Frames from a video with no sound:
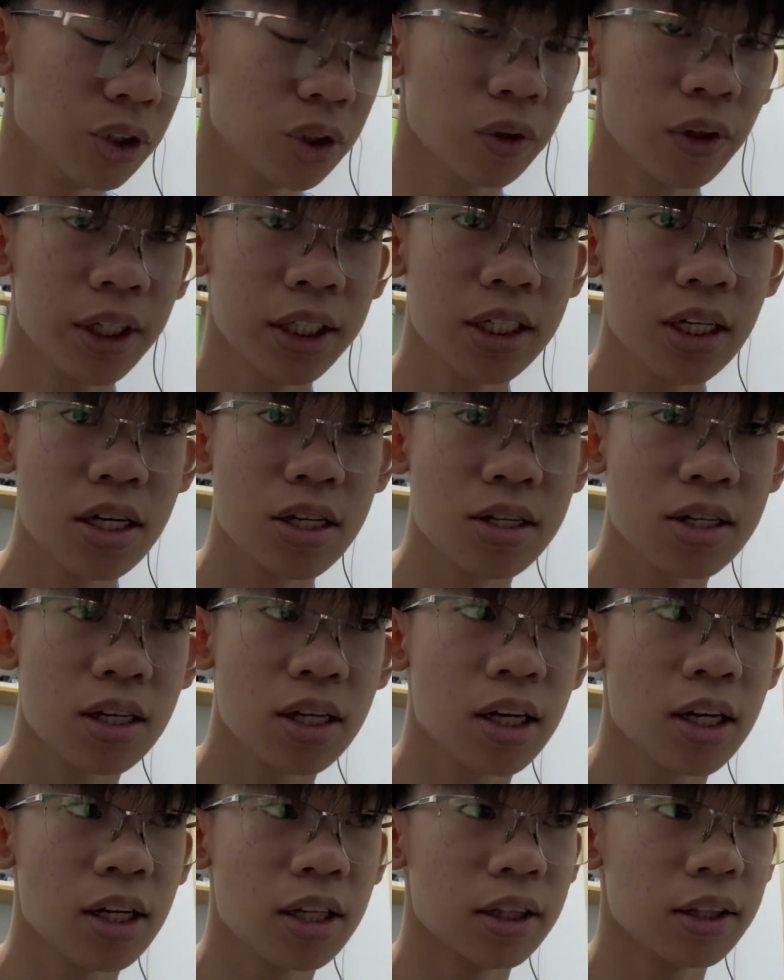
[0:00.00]
So I guess
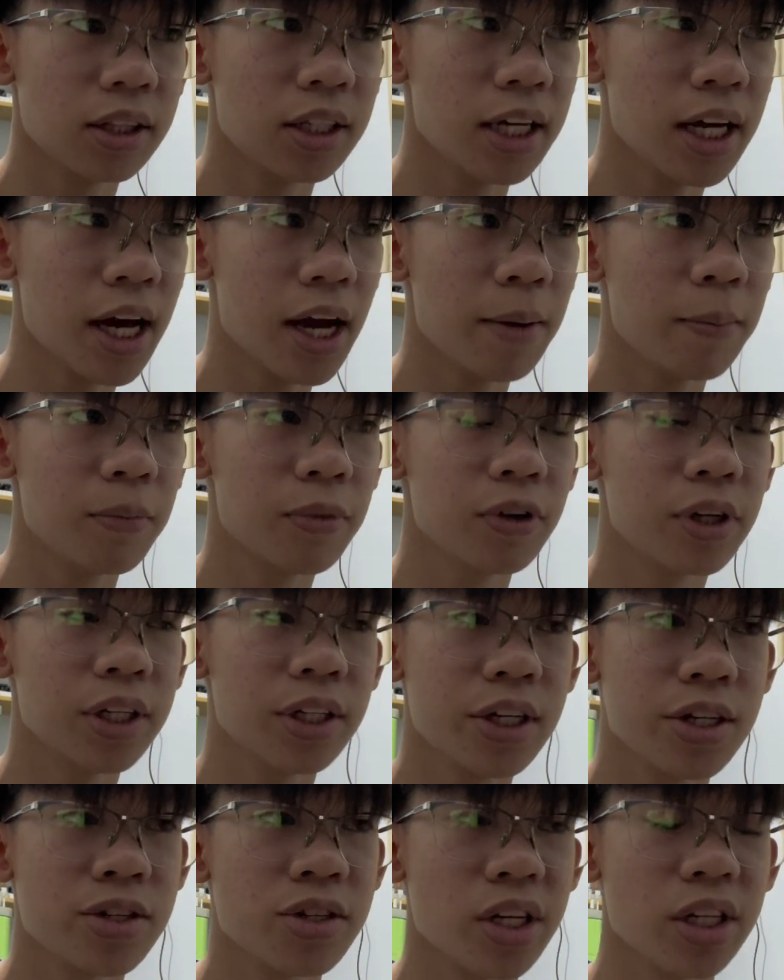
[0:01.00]
the
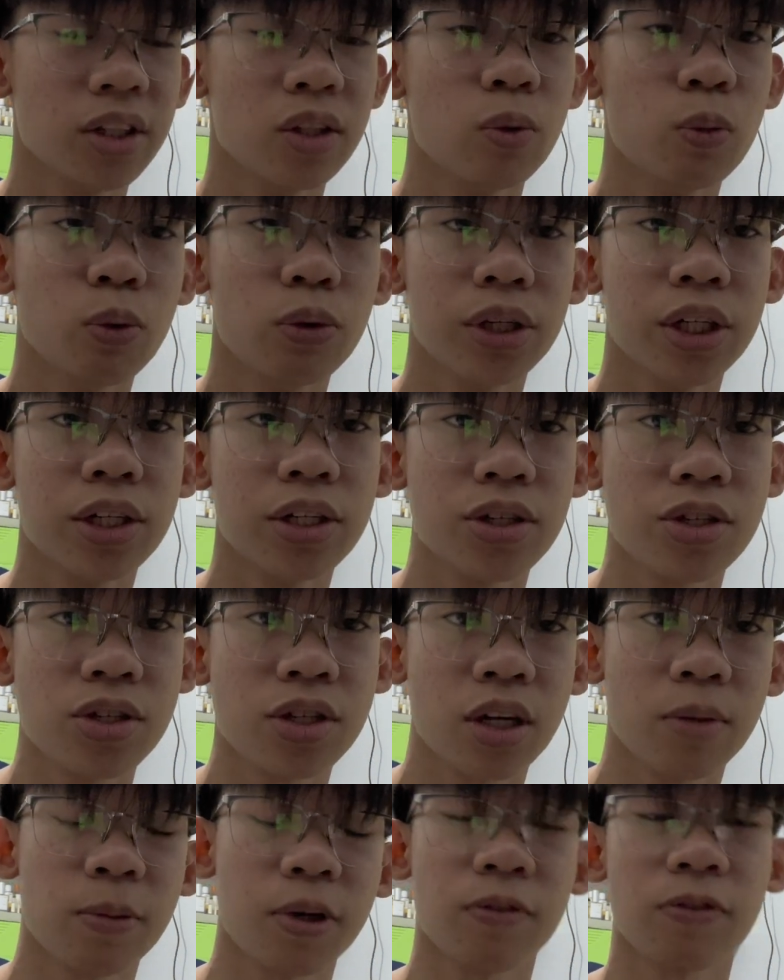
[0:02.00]
amberiness and the woodiness
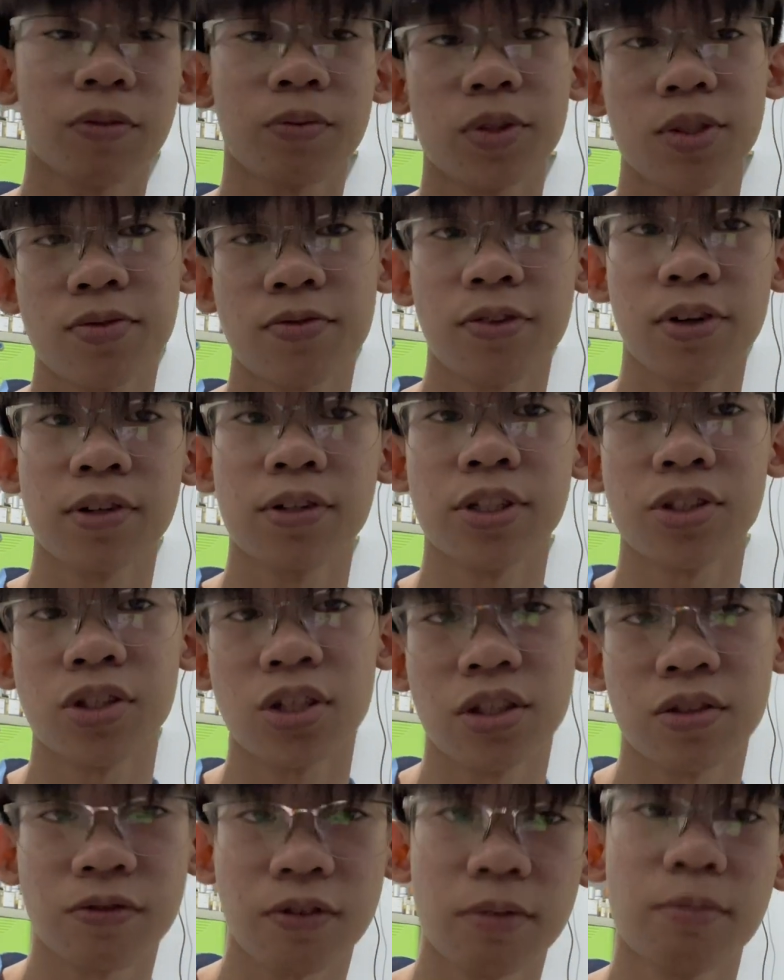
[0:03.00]
coming from this fragrance
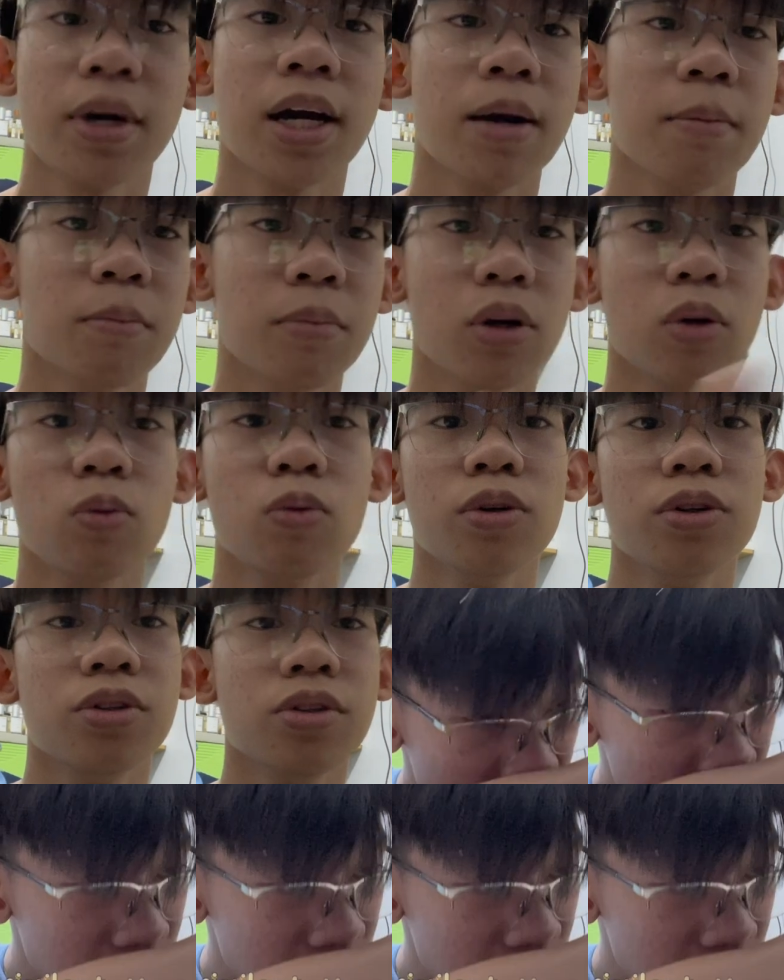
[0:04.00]
is from amberwood.